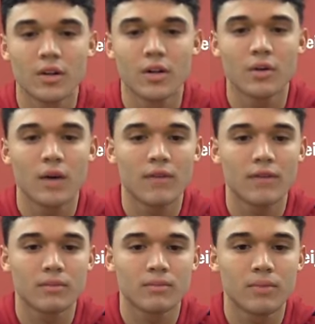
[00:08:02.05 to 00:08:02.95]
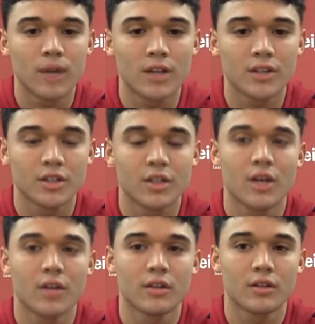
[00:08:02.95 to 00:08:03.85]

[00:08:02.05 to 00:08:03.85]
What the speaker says: know, having passion and, I think,